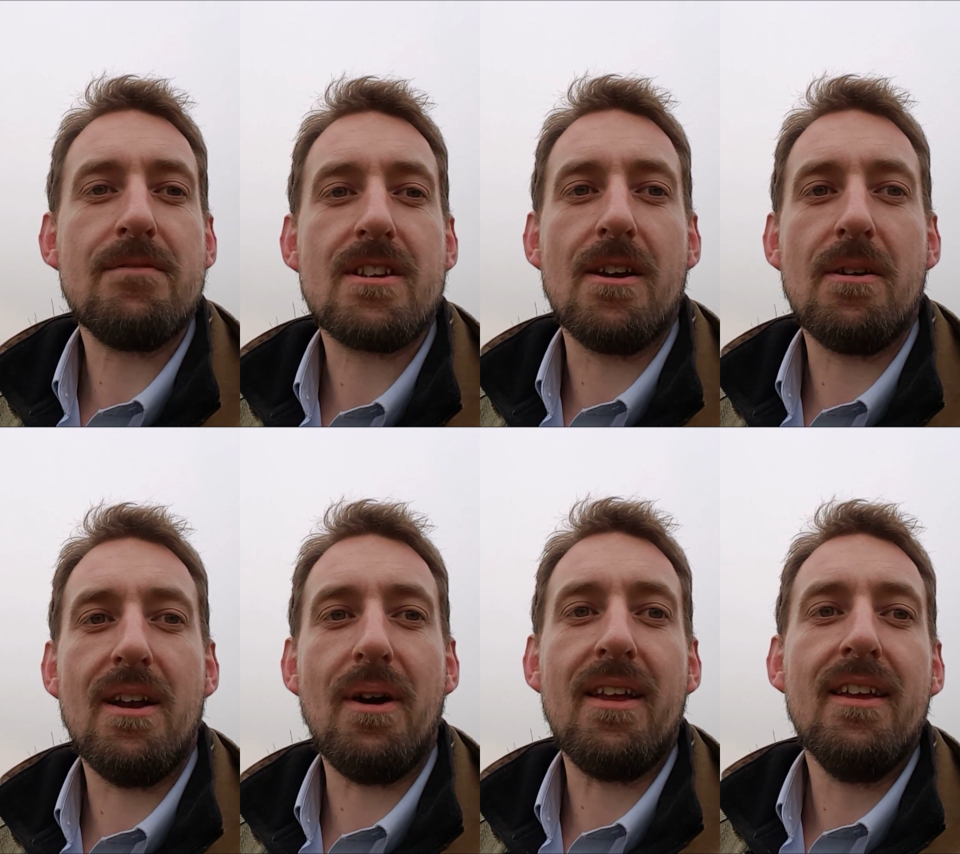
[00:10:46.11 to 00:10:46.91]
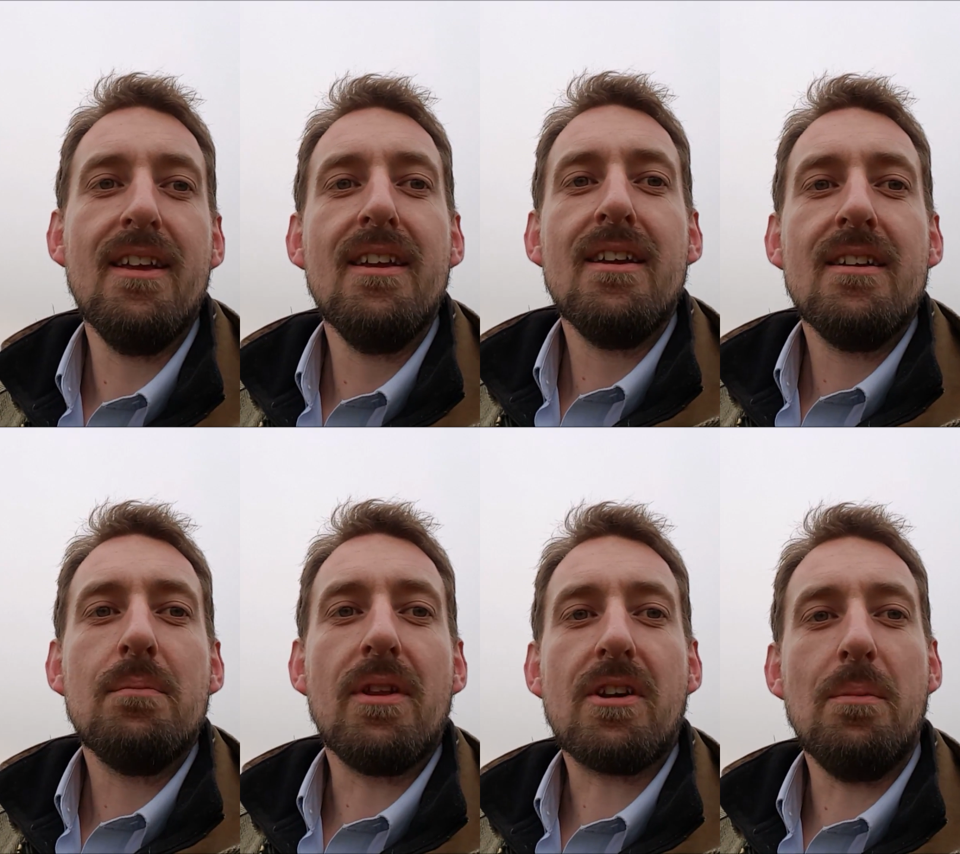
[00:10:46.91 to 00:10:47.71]
So anyway,
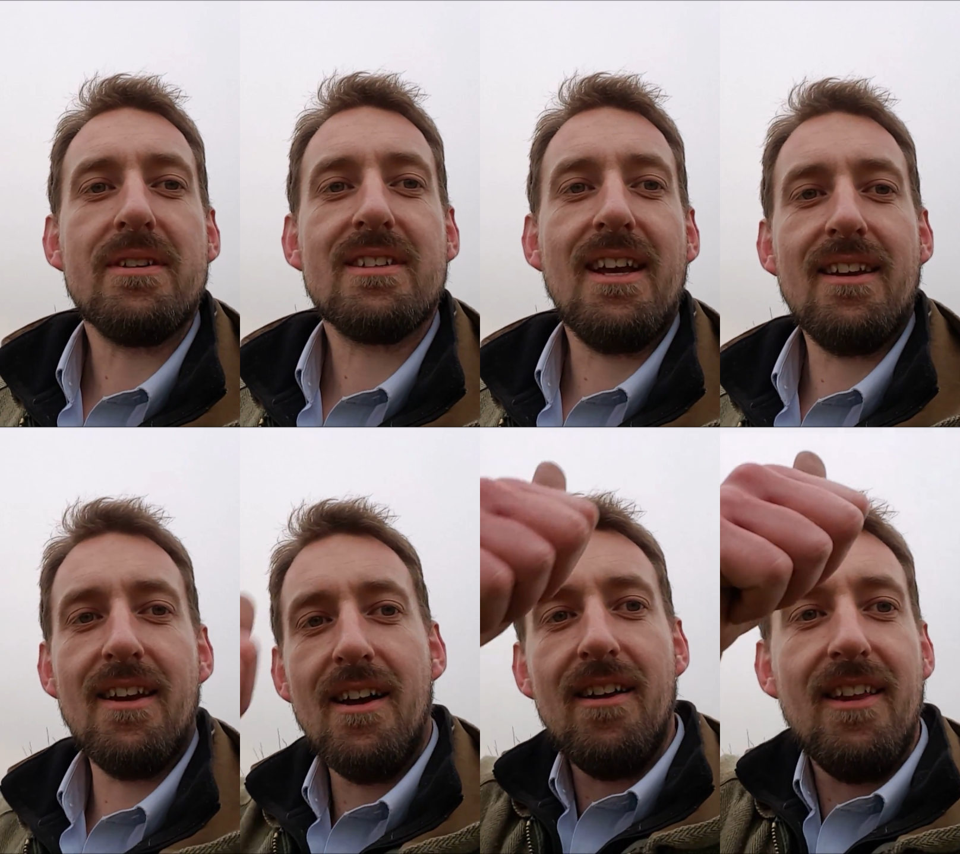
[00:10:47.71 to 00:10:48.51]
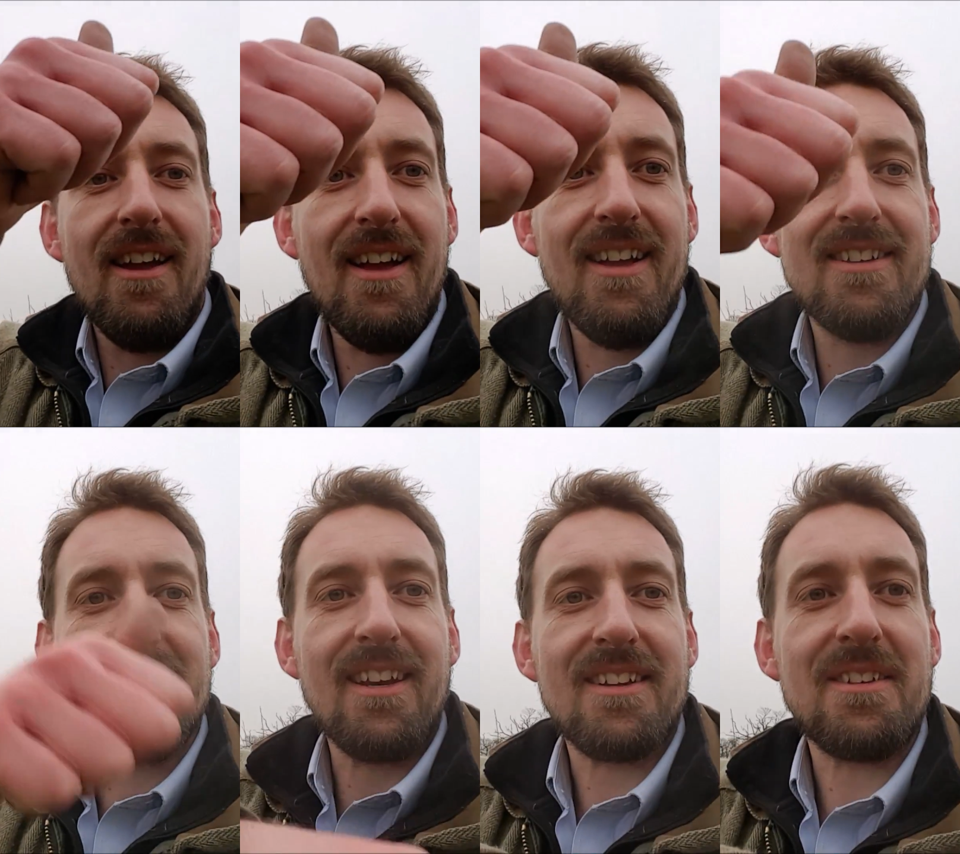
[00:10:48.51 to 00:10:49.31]
put the comments in and I'll see
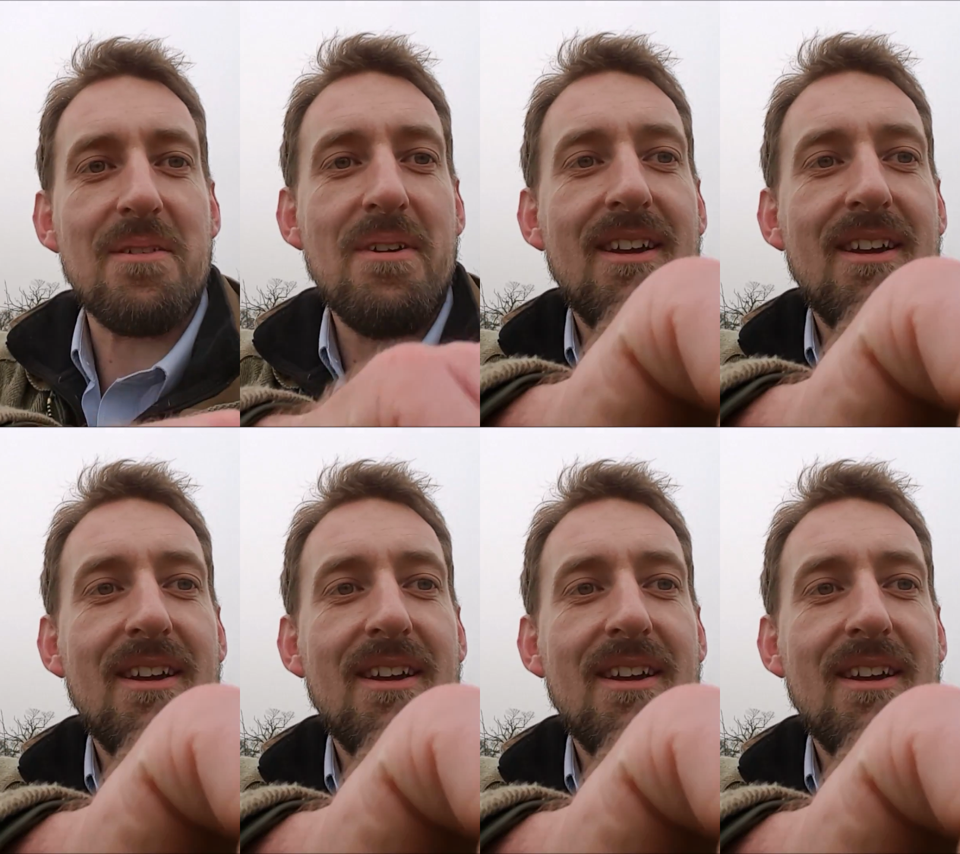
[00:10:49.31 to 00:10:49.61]
you next time.